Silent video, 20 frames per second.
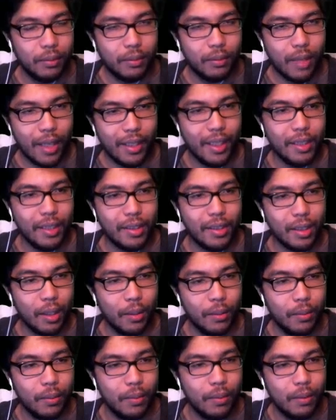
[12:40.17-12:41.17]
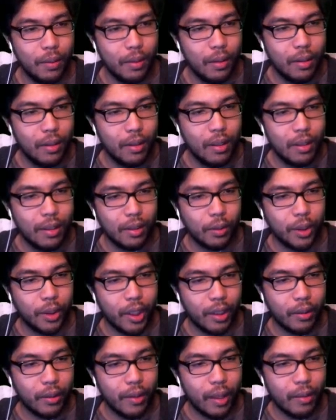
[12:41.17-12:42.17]
I think so. Let's go
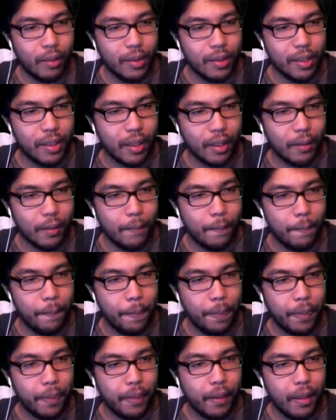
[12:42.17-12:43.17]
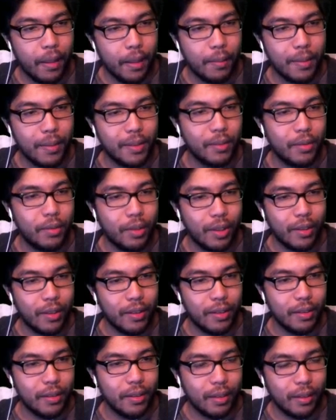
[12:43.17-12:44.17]
check her out in a second. I'm just trying to
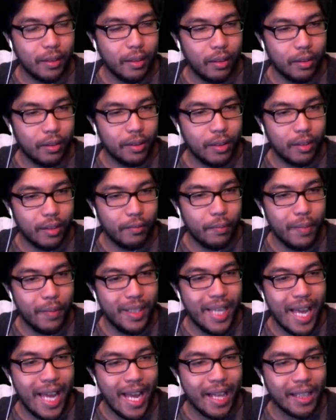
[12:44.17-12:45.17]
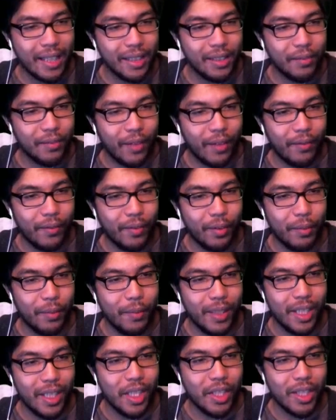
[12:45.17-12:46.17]
look at all the stuff. Mini axe to fight with you.
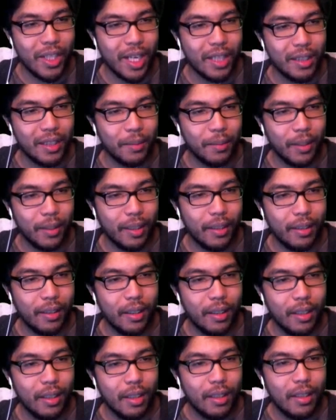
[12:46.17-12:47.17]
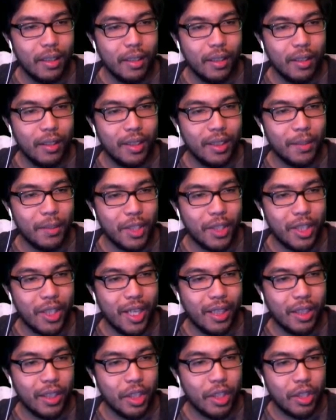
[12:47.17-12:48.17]
Mini enchanted blade. You need some
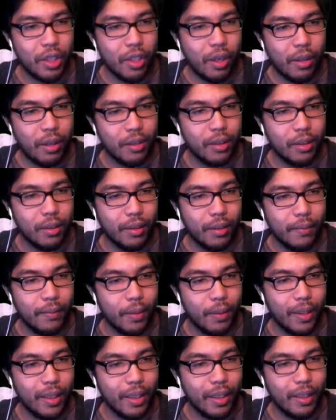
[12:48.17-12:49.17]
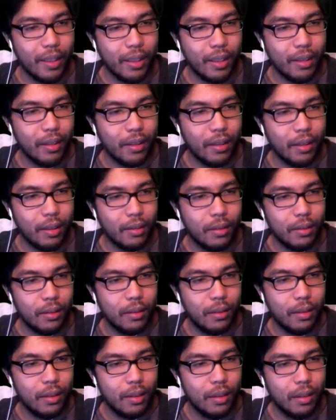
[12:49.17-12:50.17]
enchanted shards though. I have no idea to get that.
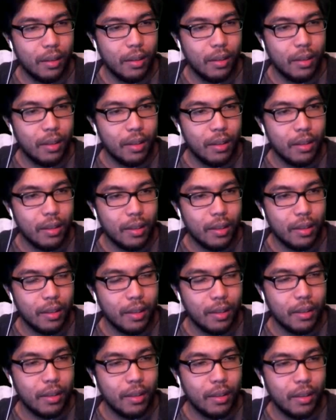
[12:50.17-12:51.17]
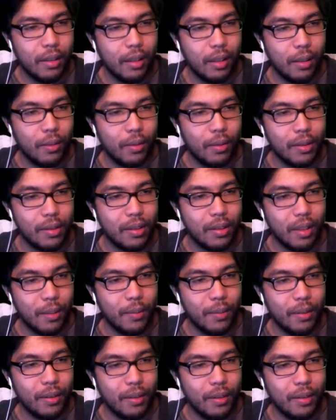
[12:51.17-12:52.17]
No, I want to
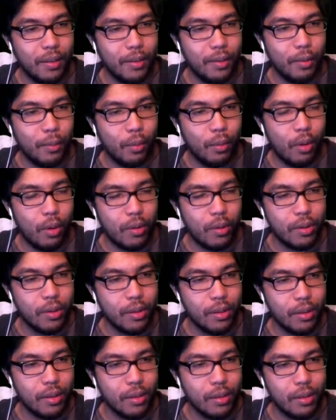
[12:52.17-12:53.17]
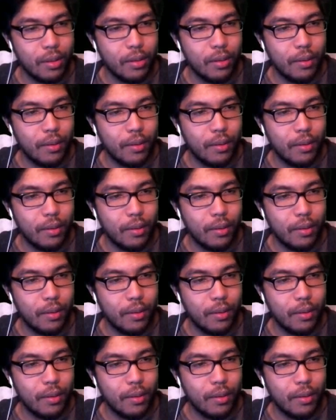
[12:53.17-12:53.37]
summon these new bosses.